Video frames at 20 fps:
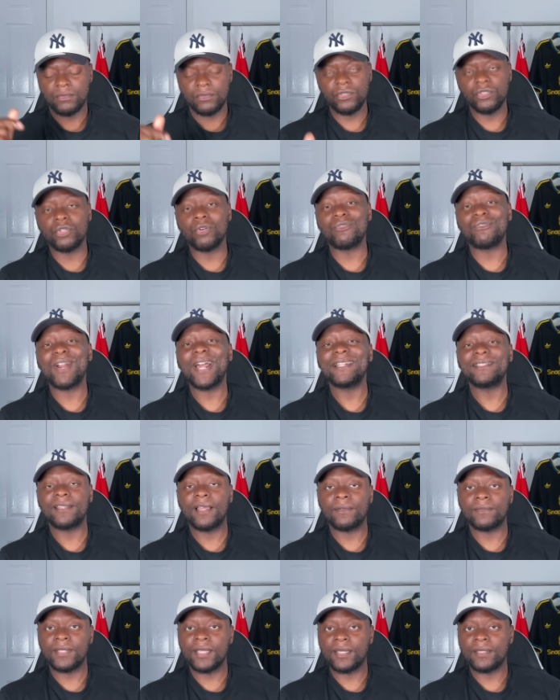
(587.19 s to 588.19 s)
you're right
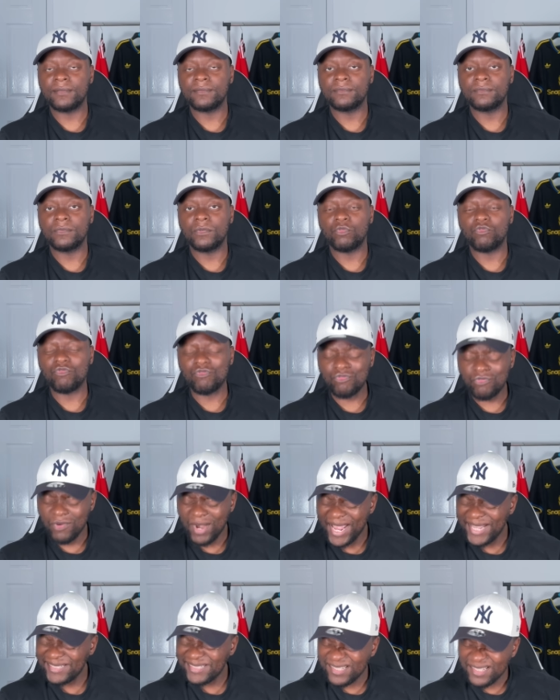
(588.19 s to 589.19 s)
down there.
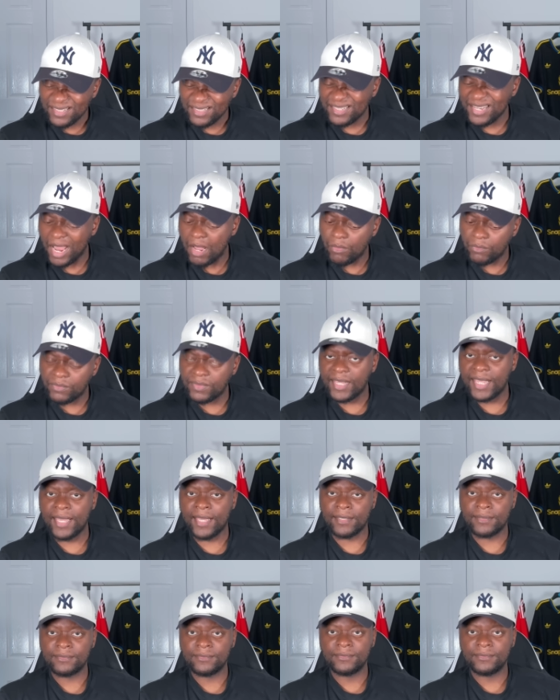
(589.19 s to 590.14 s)
Right down there.